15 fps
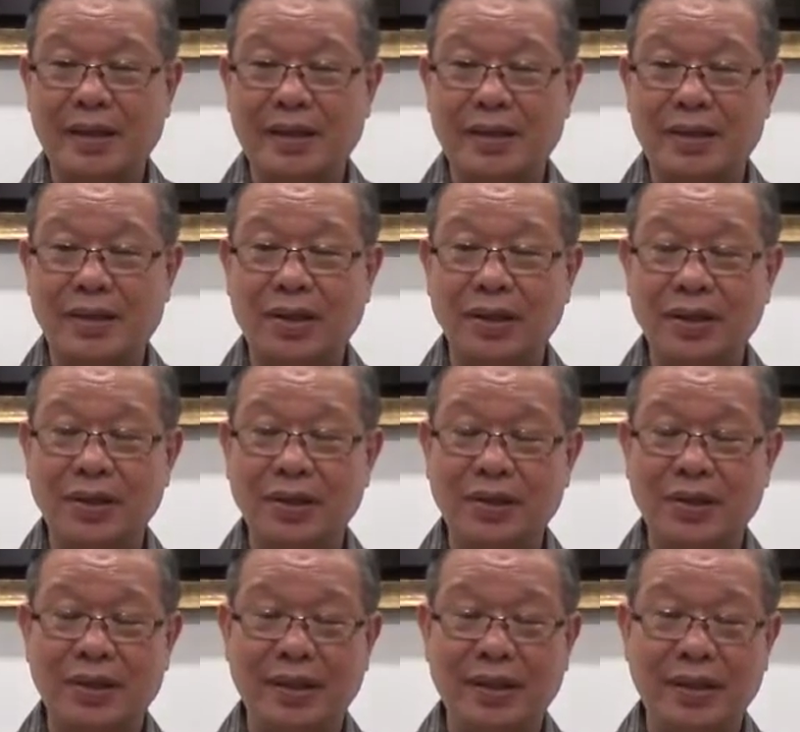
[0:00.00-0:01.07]

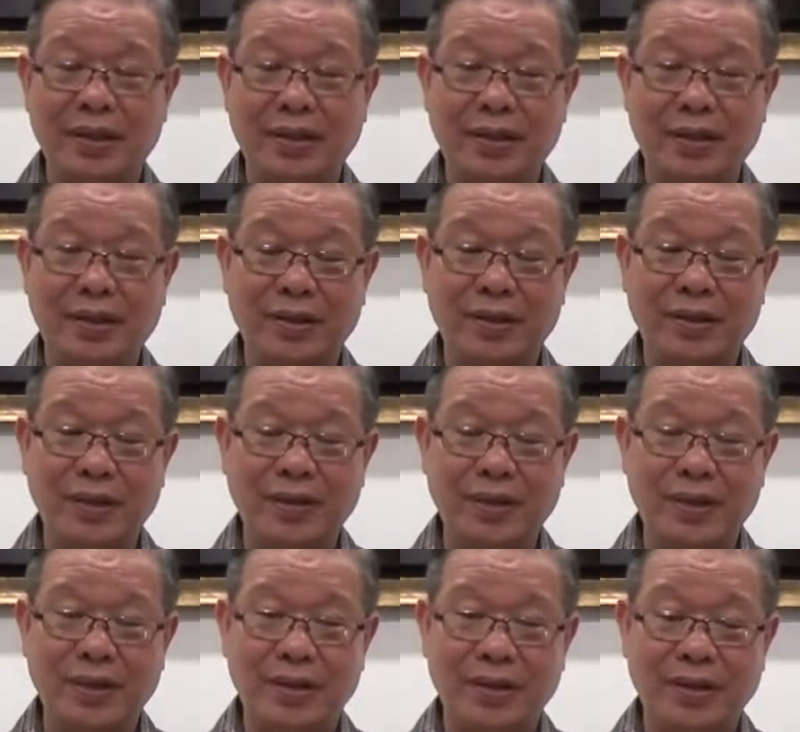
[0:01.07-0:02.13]
solitude, or
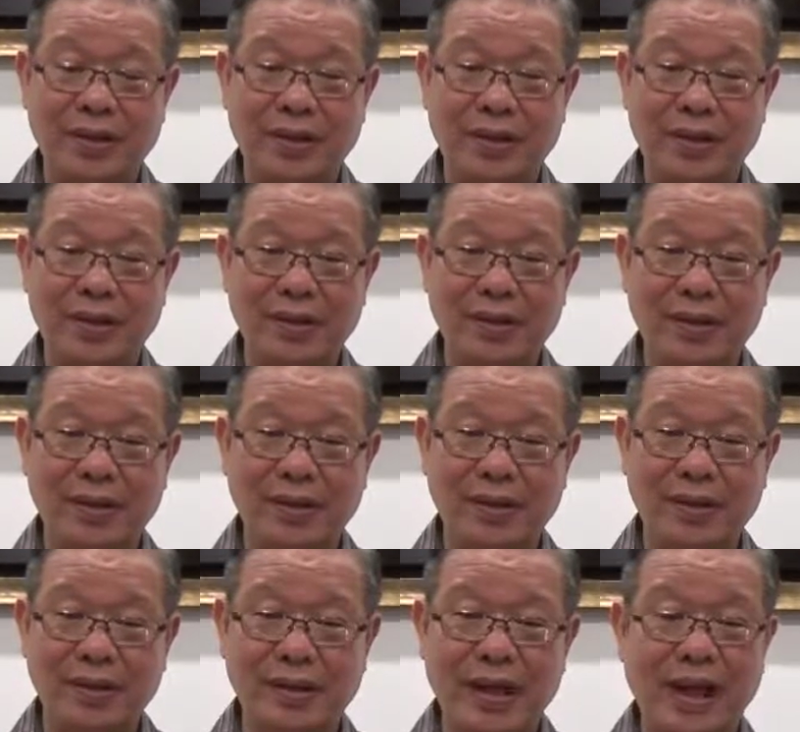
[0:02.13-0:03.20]
what's called
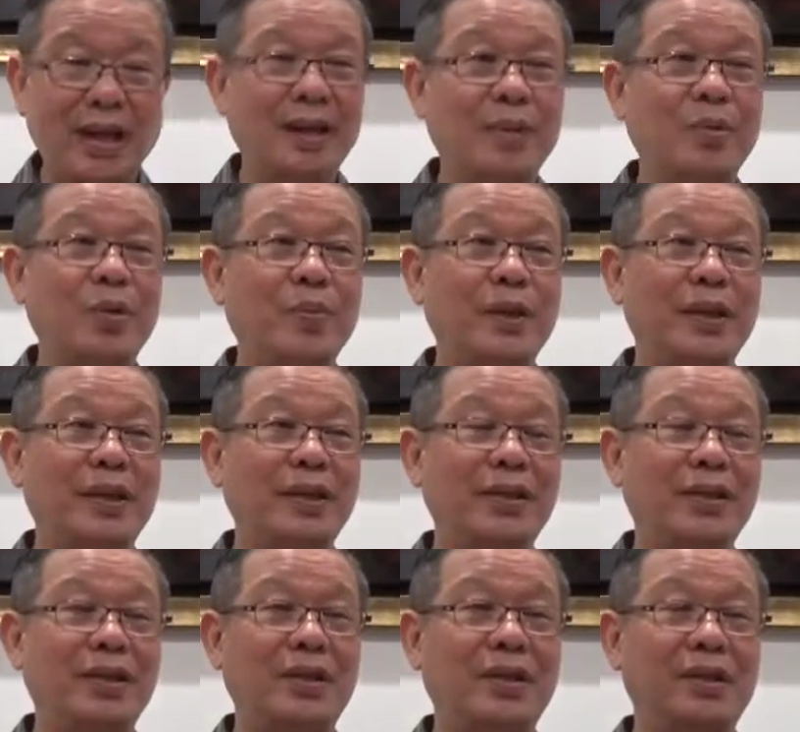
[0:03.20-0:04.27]
silent moment.
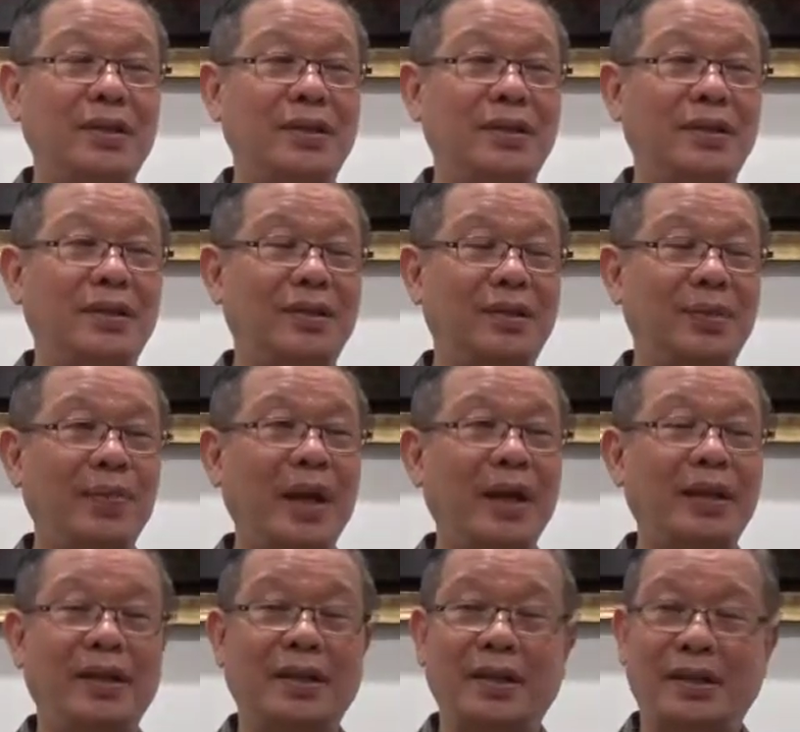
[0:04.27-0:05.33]
You
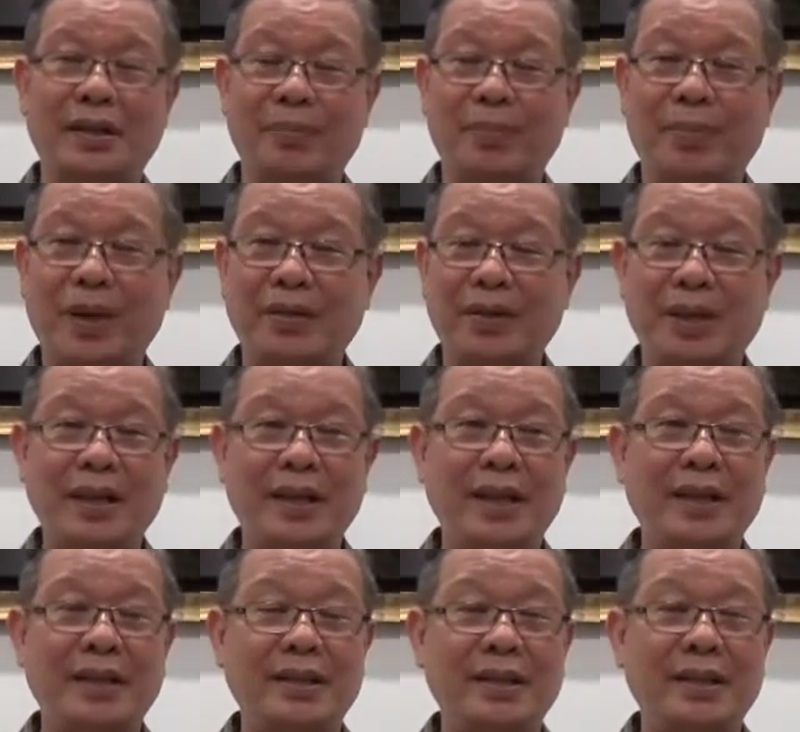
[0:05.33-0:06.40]
spend part of the
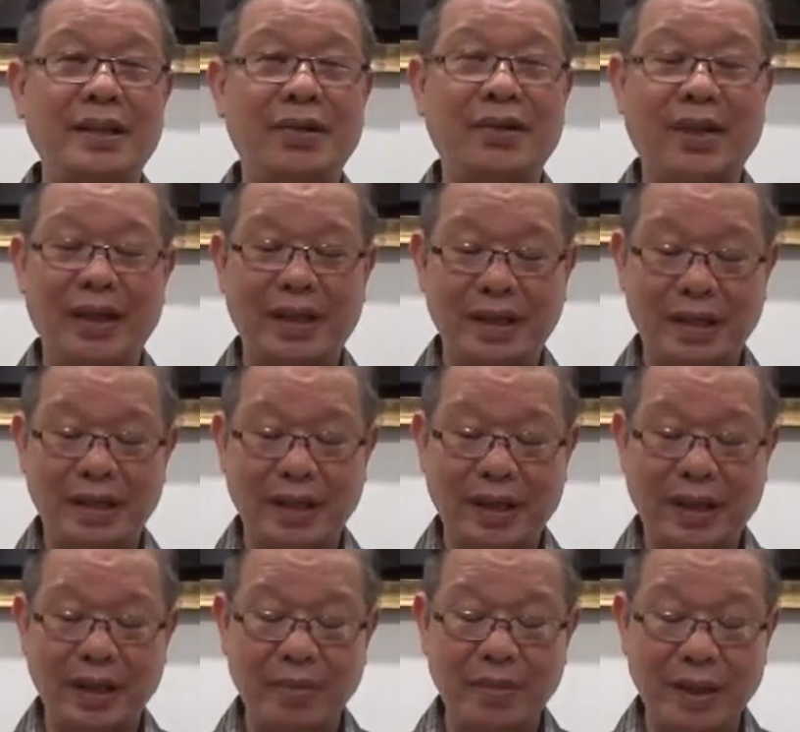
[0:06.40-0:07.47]
day sitting quietly,
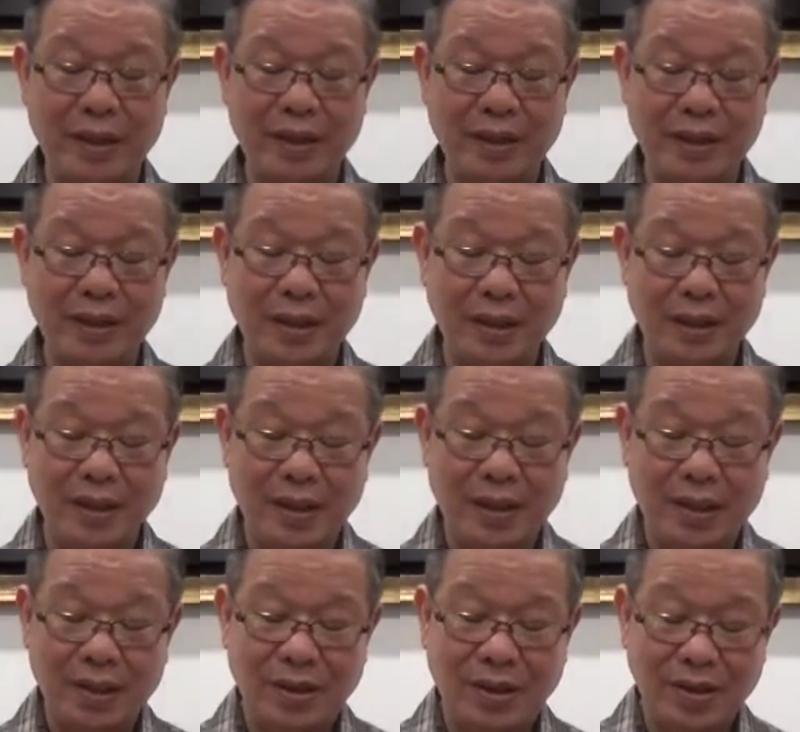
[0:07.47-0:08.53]
either meditating
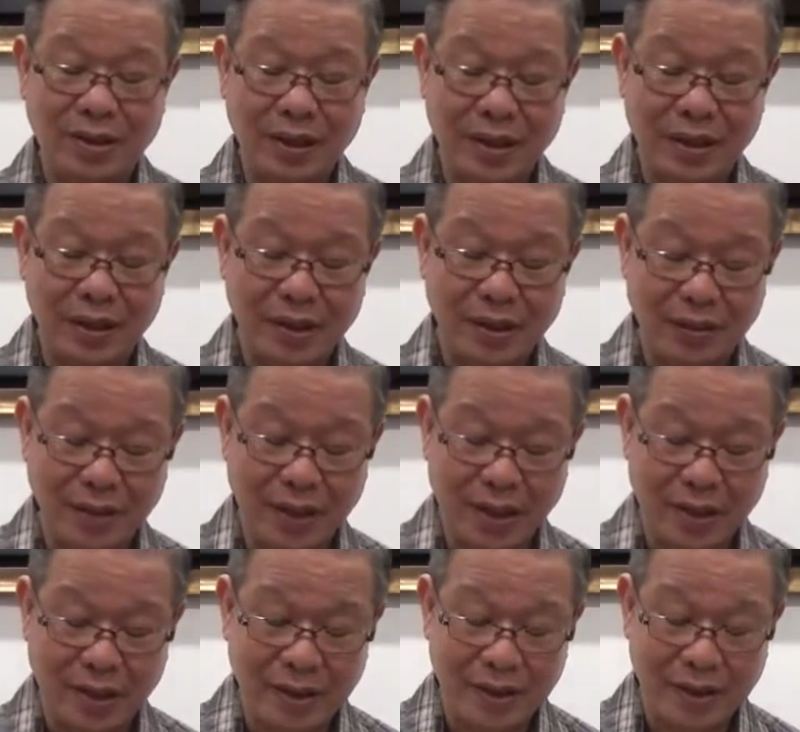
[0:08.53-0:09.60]
or studying the
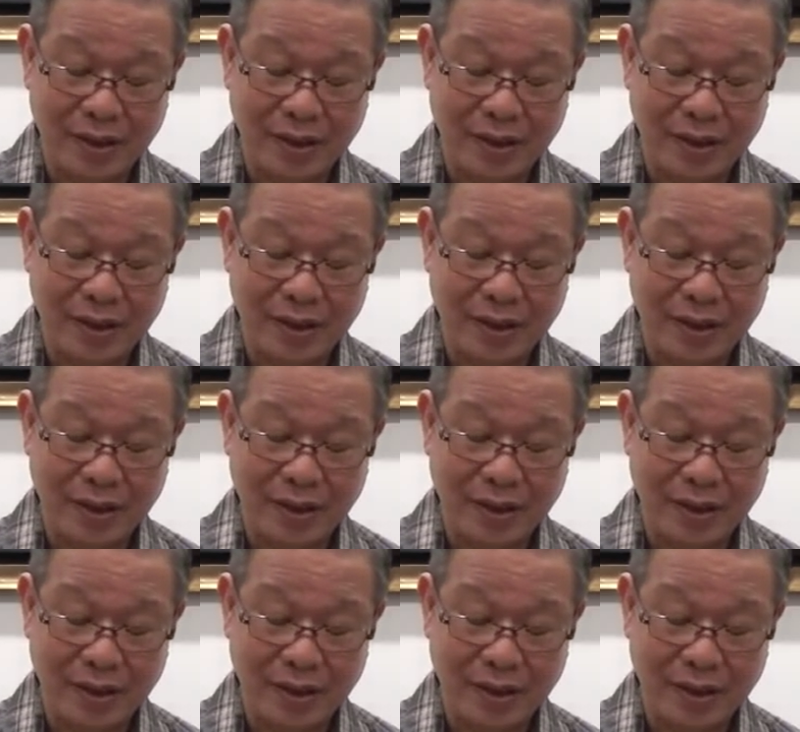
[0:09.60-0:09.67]
sutta.